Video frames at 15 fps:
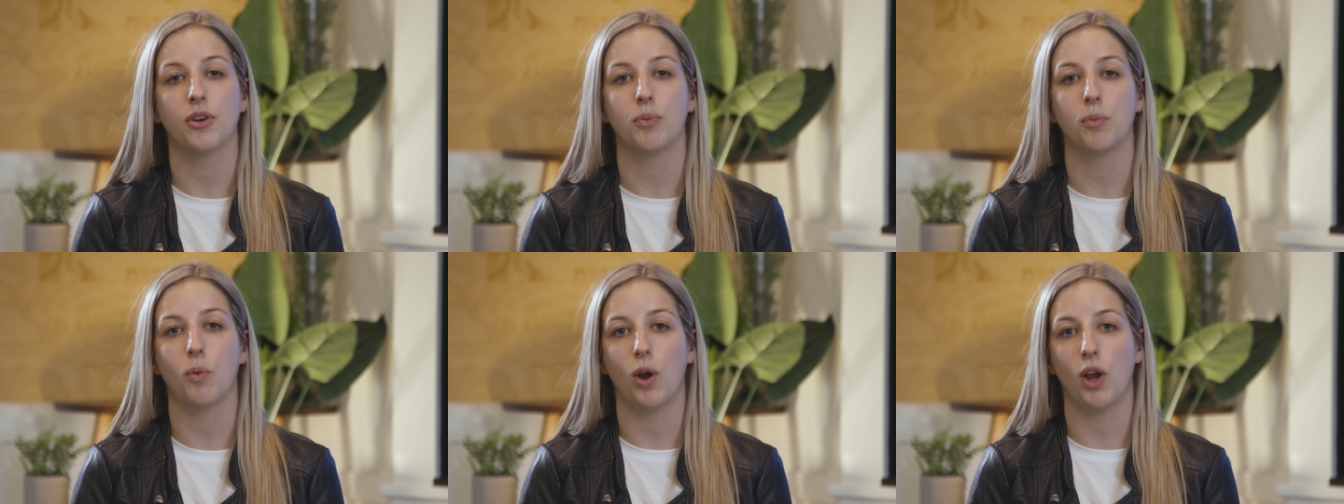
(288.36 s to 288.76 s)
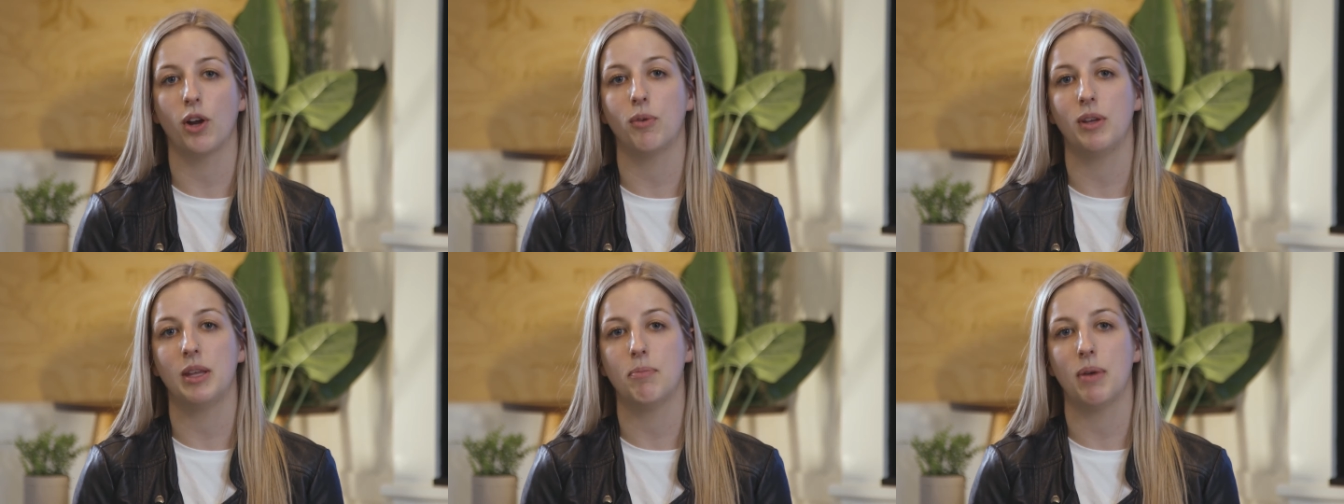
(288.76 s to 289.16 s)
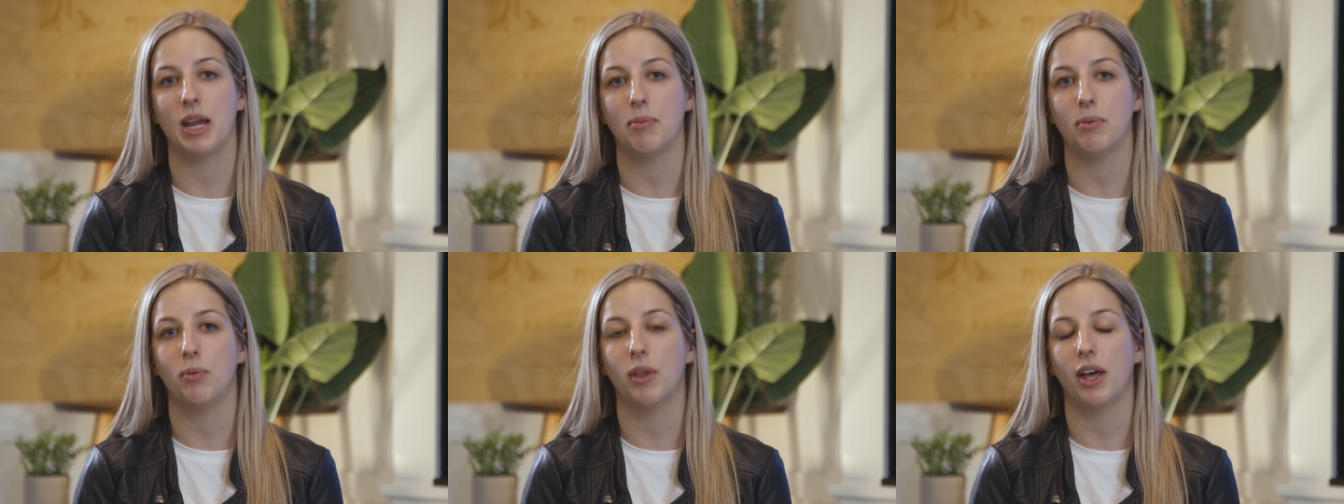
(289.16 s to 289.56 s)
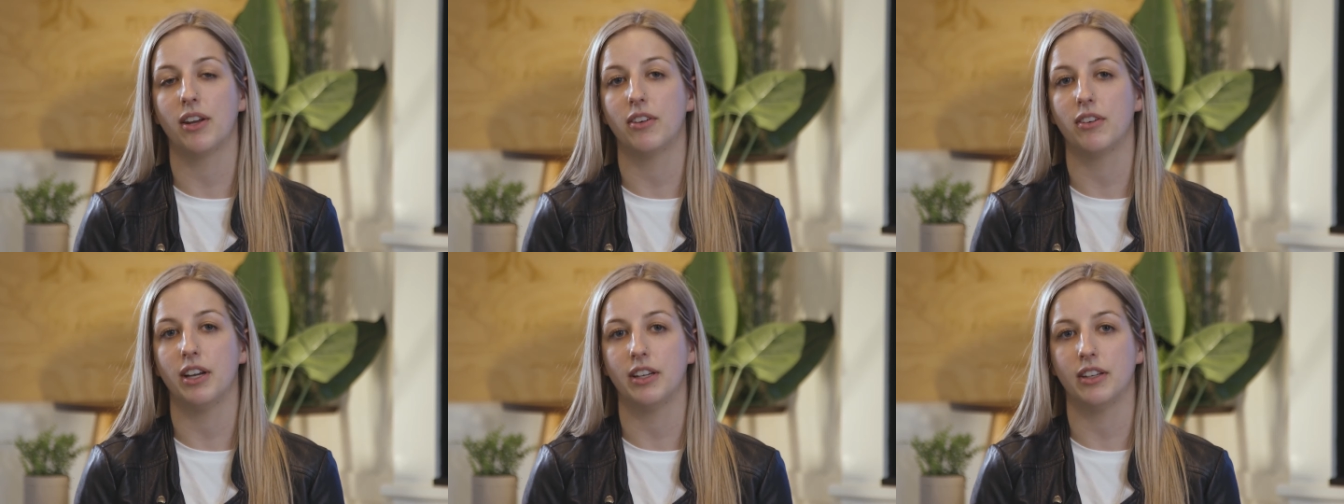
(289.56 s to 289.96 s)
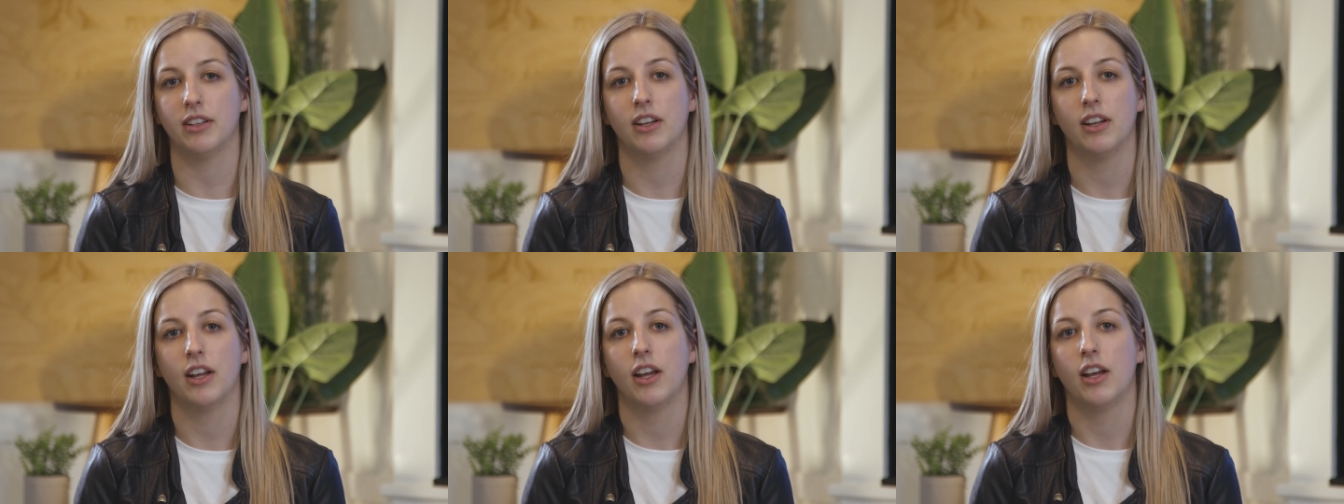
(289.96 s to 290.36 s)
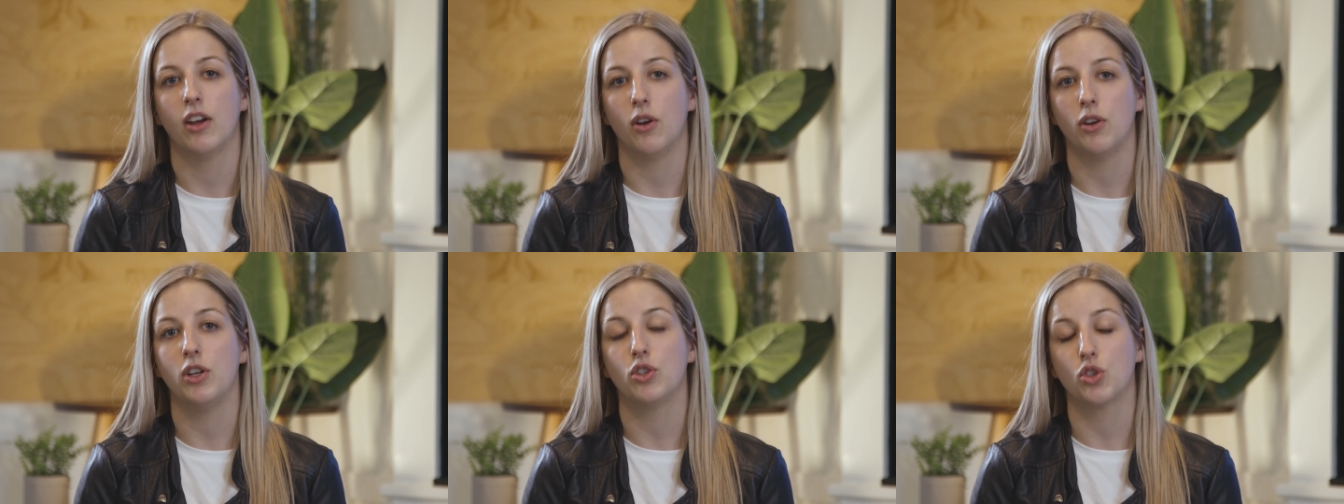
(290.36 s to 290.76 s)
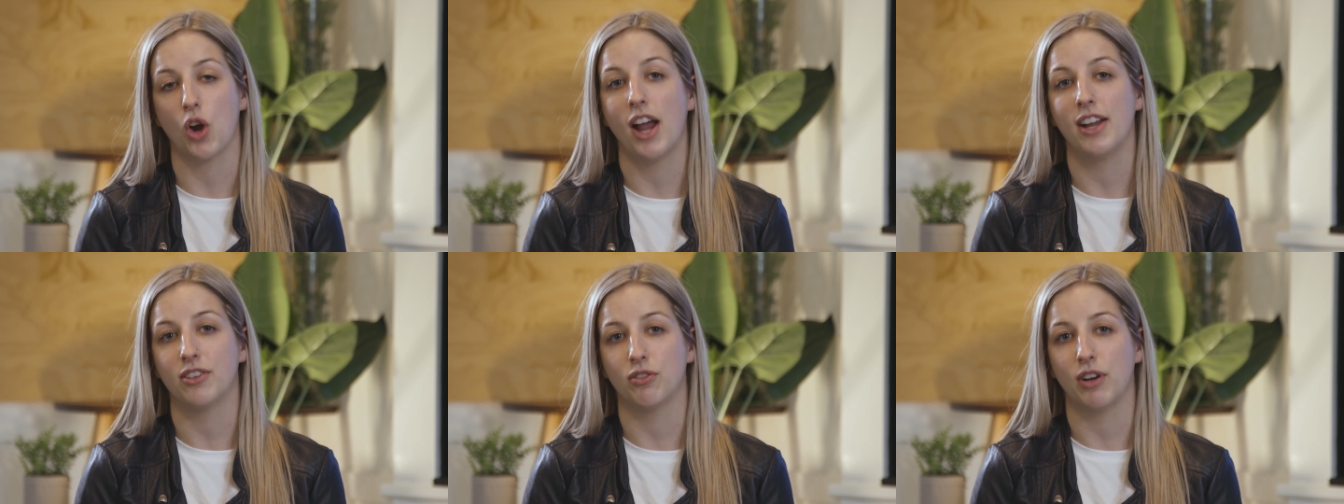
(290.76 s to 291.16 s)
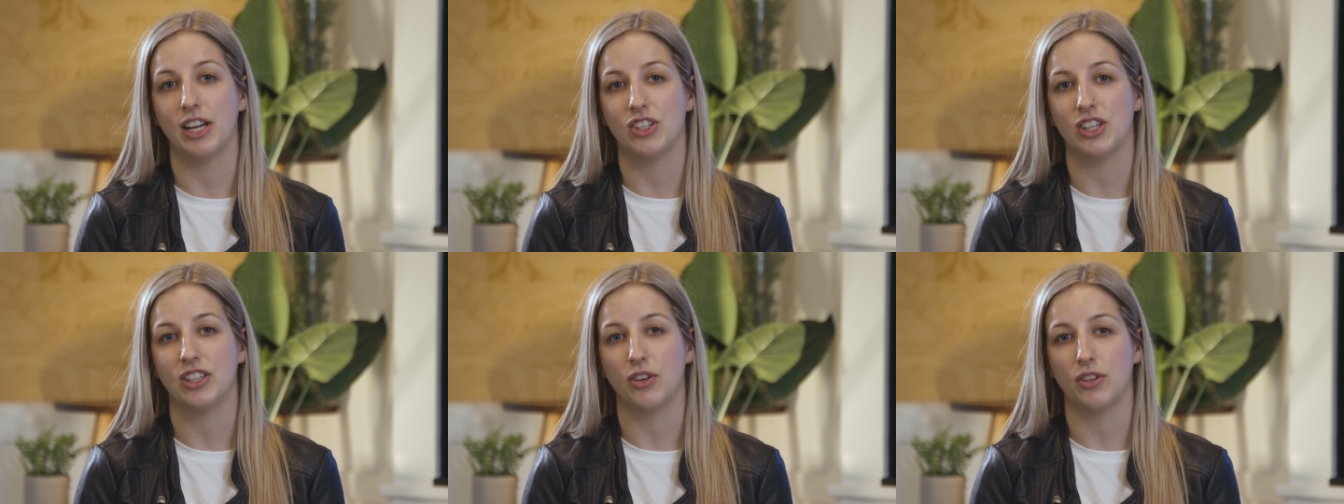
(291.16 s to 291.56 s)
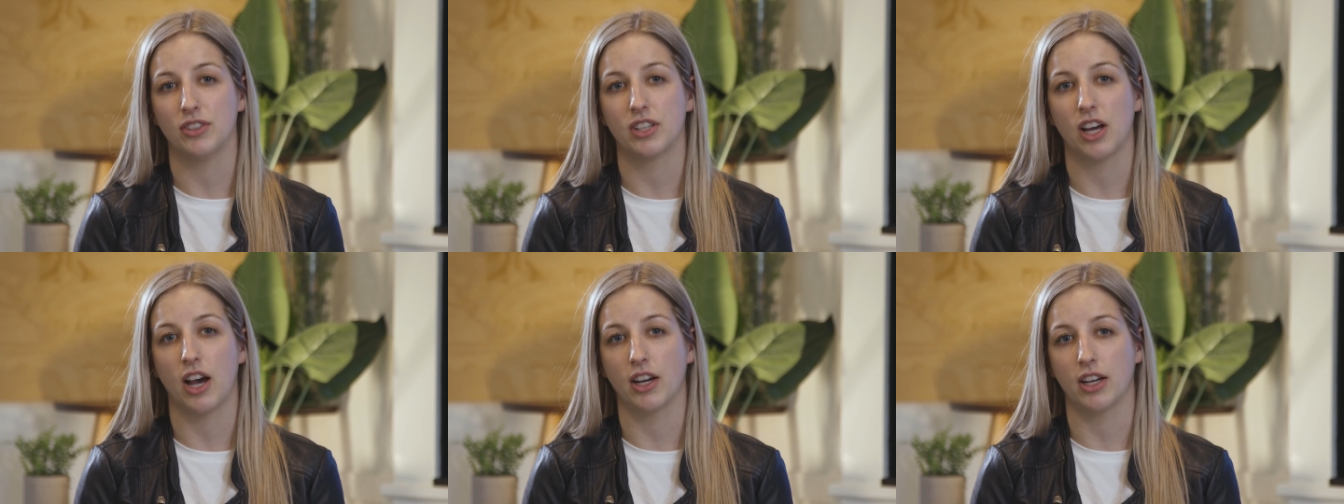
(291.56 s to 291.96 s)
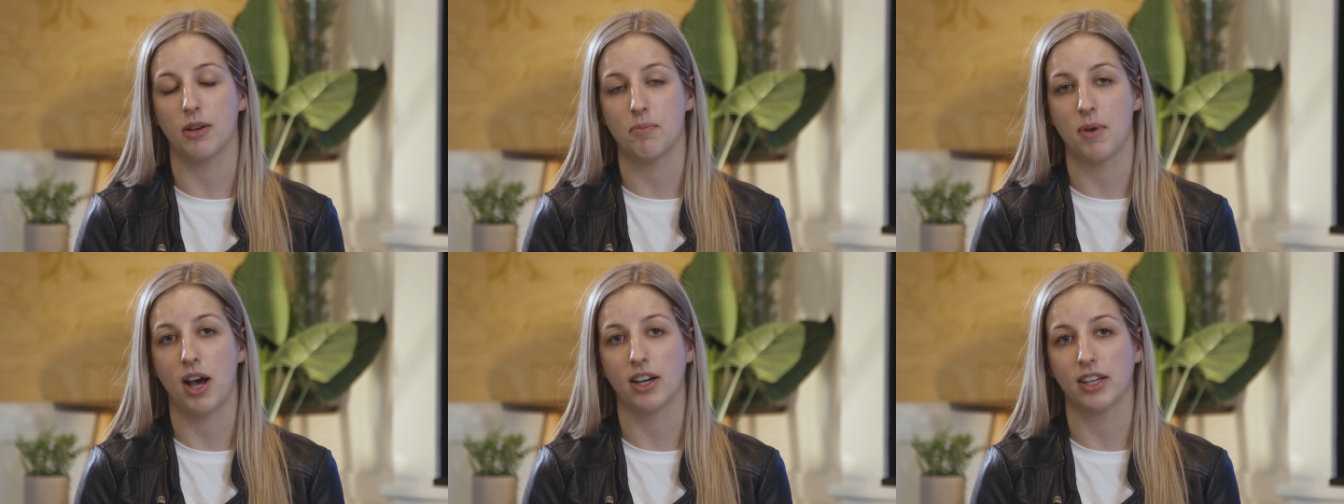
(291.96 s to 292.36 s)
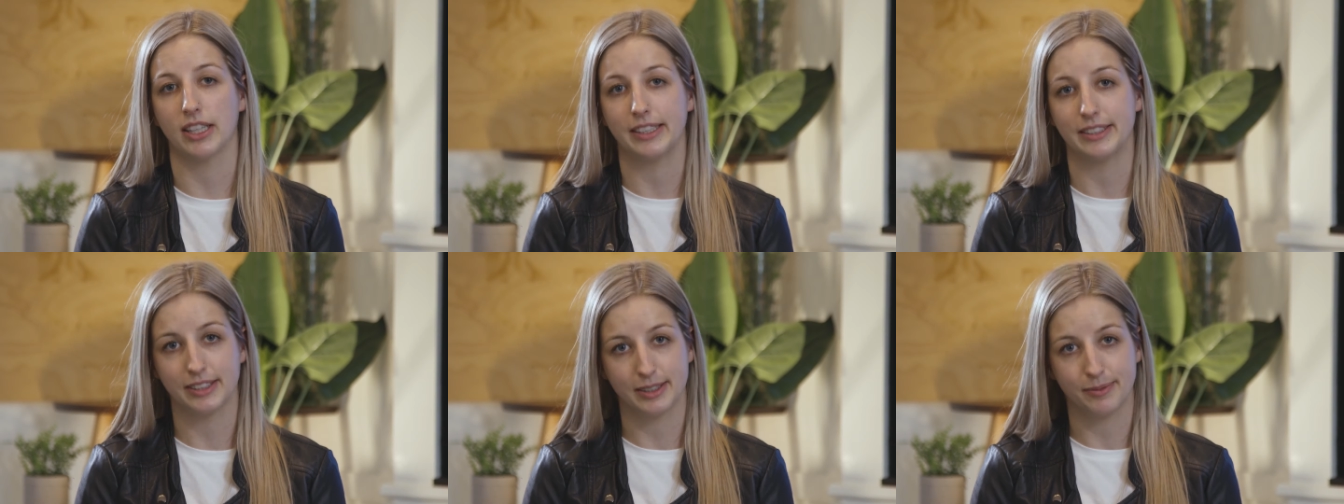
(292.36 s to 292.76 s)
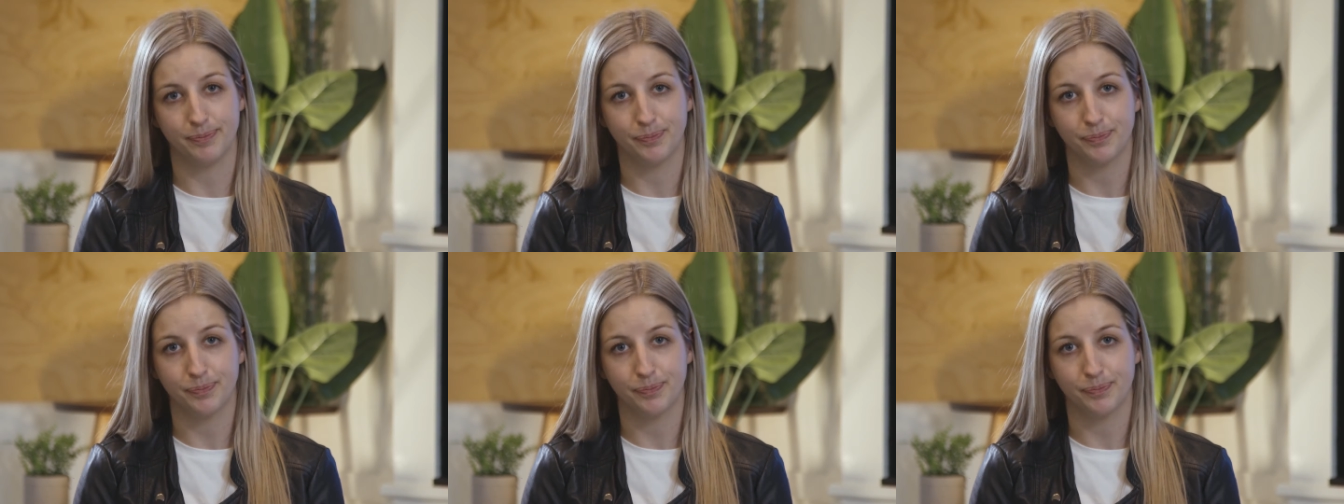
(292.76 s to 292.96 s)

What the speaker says: work with the people that are in who you're trying to reach in those target markets.